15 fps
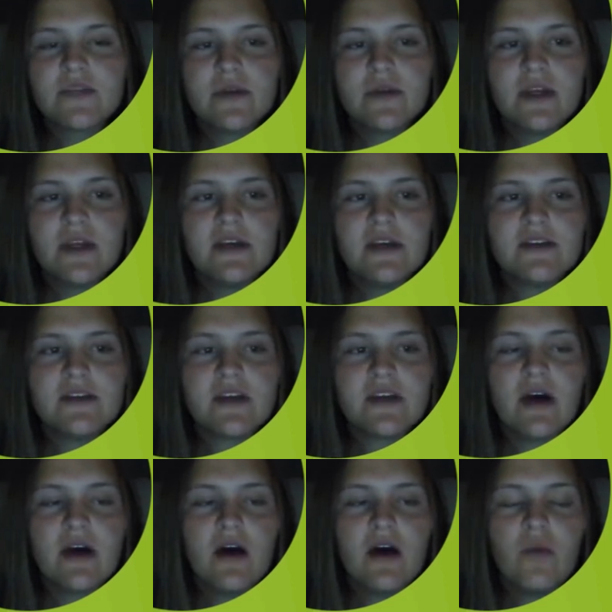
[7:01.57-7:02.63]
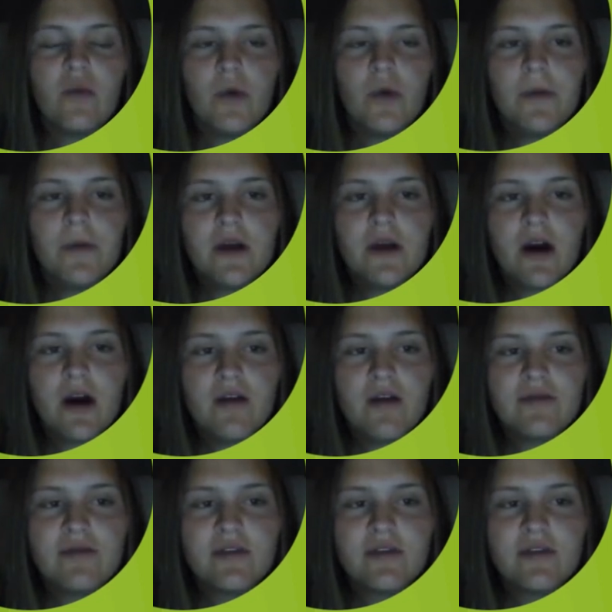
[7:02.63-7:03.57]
one is whooping cough.